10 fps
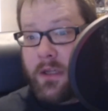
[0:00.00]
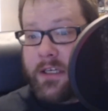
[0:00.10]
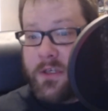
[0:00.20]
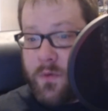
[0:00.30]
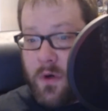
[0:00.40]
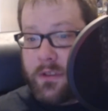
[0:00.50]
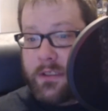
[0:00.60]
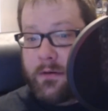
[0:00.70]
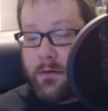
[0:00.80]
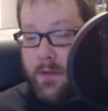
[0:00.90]
because
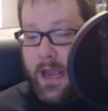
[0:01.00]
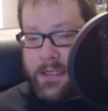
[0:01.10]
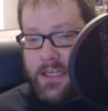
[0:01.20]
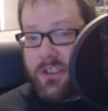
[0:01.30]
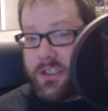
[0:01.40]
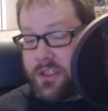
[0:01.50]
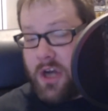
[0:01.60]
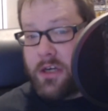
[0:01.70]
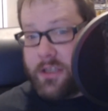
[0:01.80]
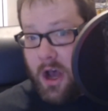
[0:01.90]
Roland essentially
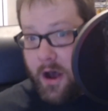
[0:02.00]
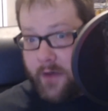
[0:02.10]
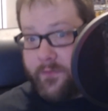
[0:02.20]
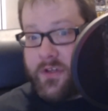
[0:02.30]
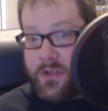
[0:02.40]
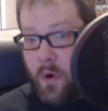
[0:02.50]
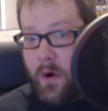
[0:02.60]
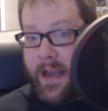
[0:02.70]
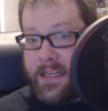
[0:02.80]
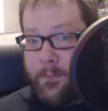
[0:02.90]
starts off the story
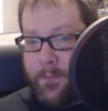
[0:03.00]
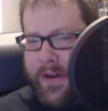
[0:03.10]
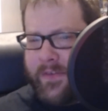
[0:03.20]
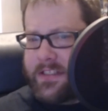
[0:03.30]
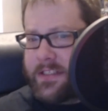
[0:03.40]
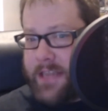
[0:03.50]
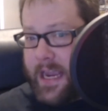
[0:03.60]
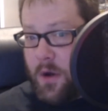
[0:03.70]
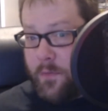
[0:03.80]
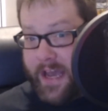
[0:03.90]
as a bit of a
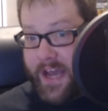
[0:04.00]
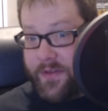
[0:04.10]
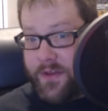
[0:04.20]
psychopath.